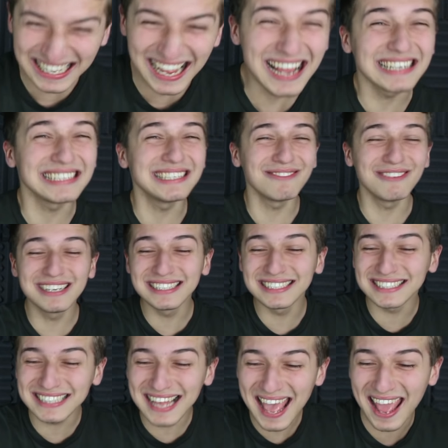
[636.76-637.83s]
not actually what he
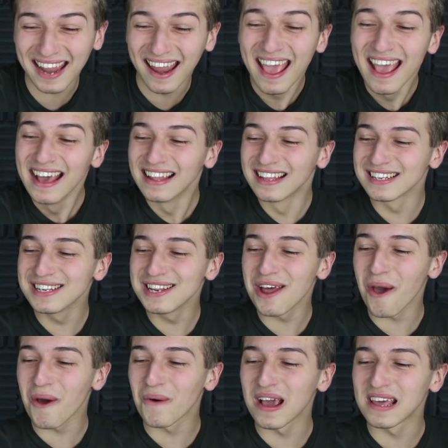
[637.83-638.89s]
said. There's
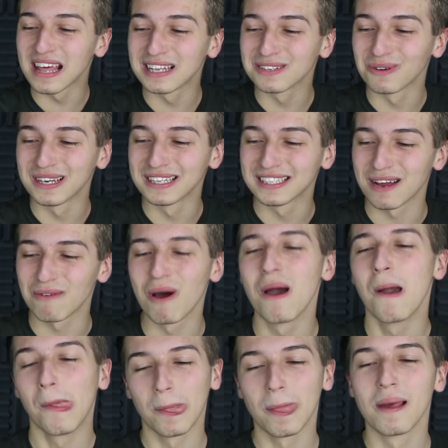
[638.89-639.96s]
no way that is what he said. Well,